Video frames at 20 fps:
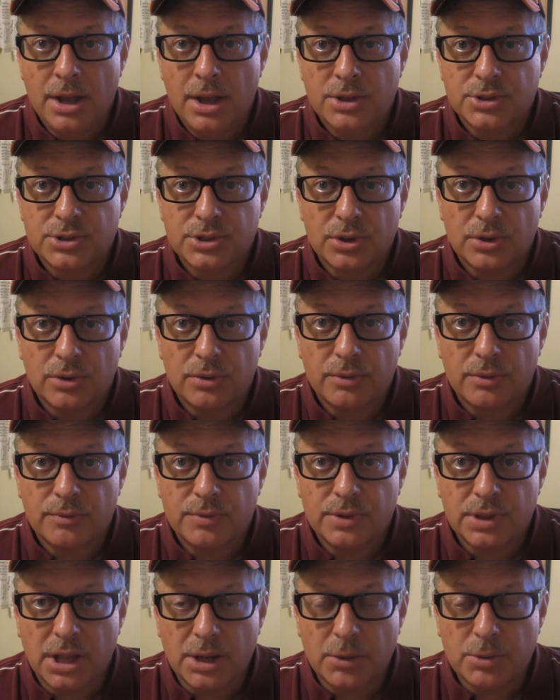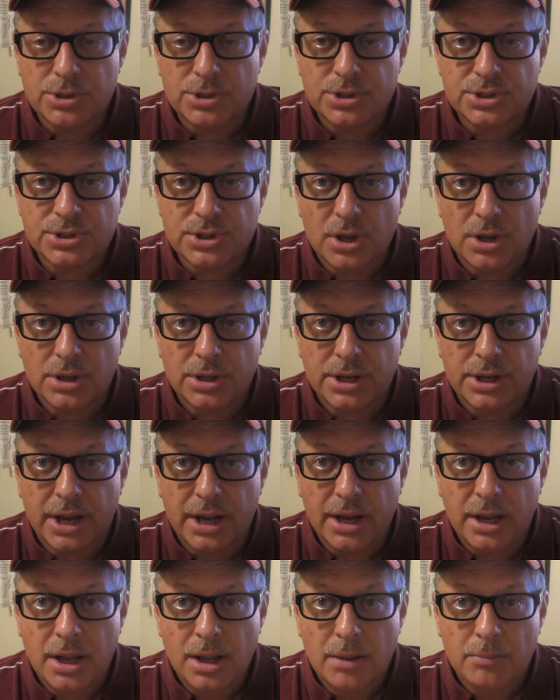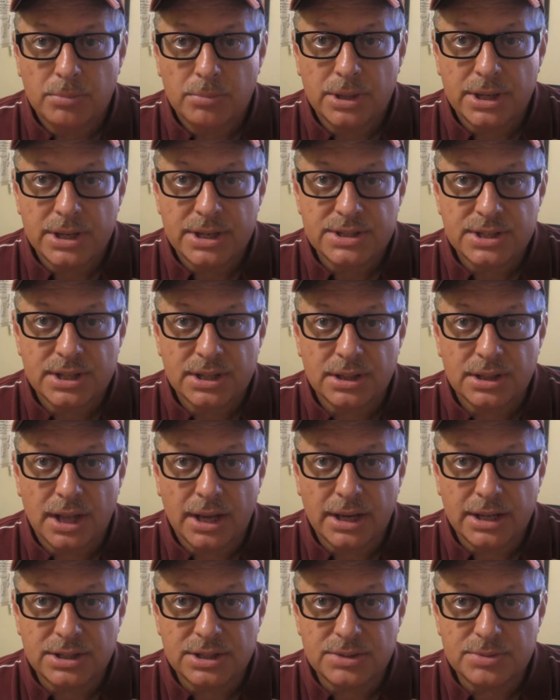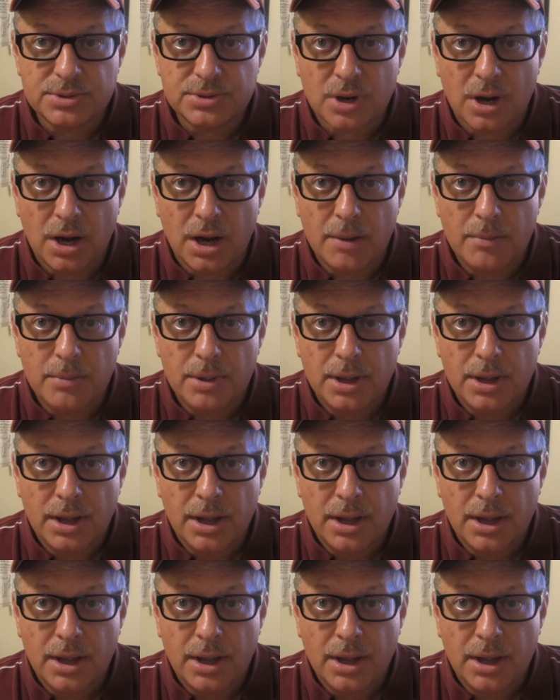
So if you like what you saw today, please like and subscribe.